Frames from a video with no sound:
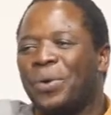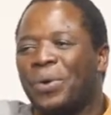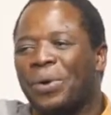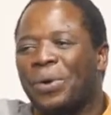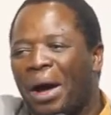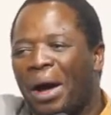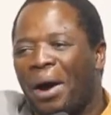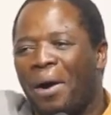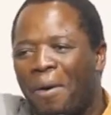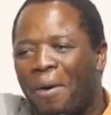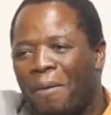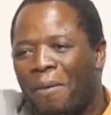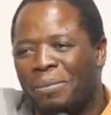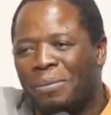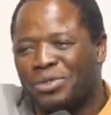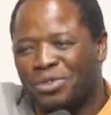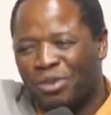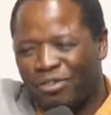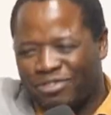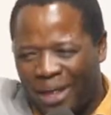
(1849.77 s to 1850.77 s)

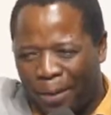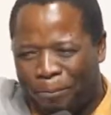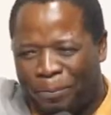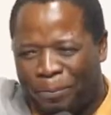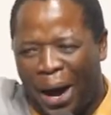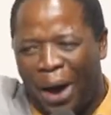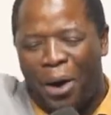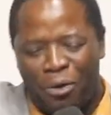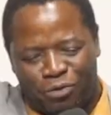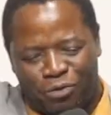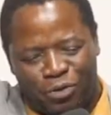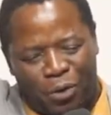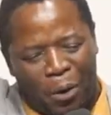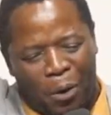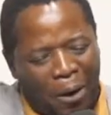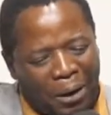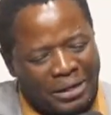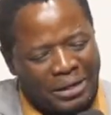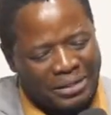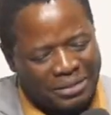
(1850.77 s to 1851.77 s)
realms of the power of
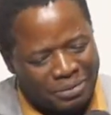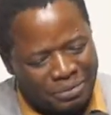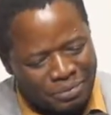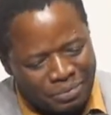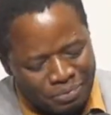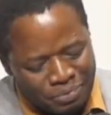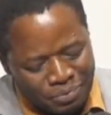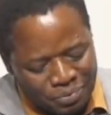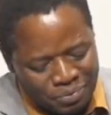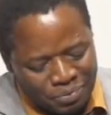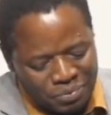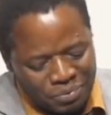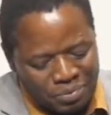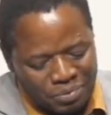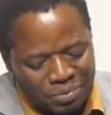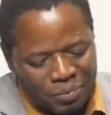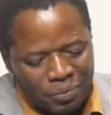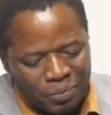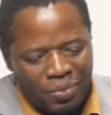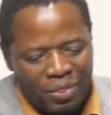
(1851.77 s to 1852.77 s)
God.
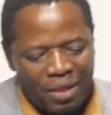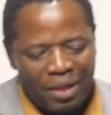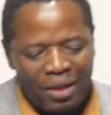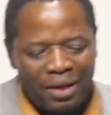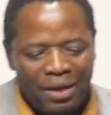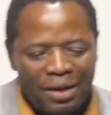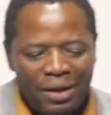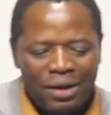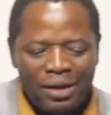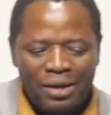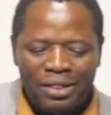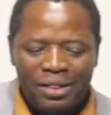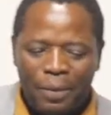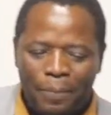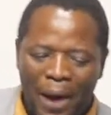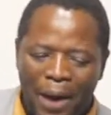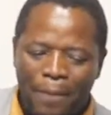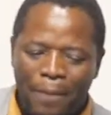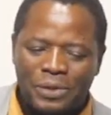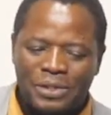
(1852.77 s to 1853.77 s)
The
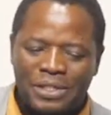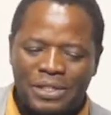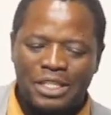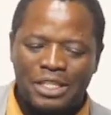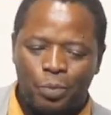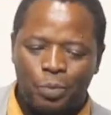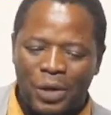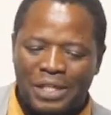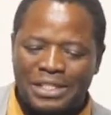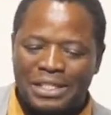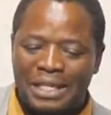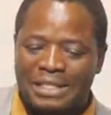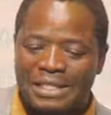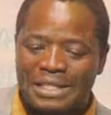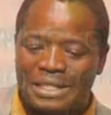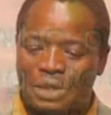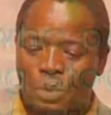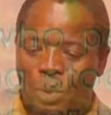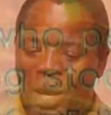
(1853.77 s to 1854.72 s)
Bible says, Blessed is the